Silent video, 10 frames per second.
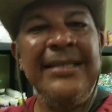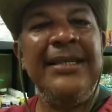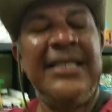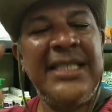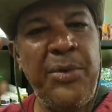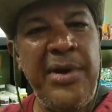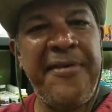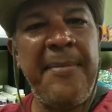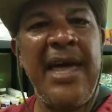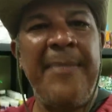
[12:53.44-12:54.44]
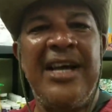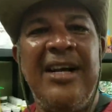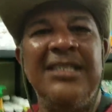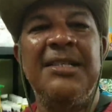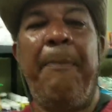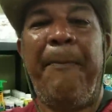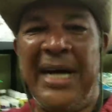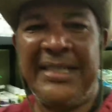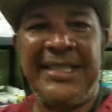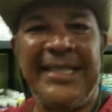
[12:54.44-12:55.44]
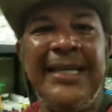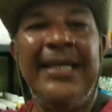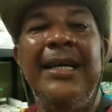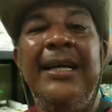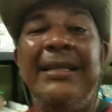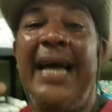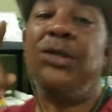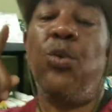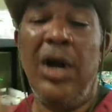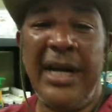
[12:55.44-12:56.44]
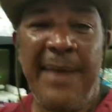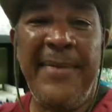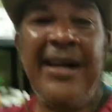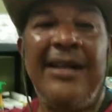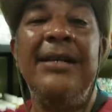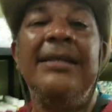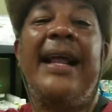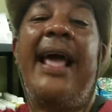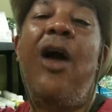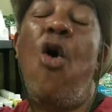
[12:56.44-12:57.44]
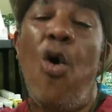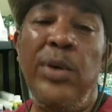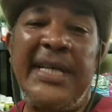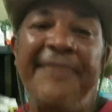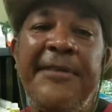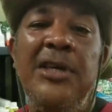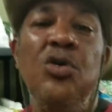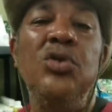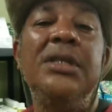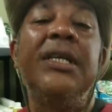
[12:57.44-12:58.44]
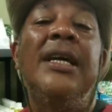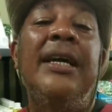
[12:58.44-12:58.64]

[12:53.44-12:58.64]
to steer away from chemicals, but there is one chemical that I always have to use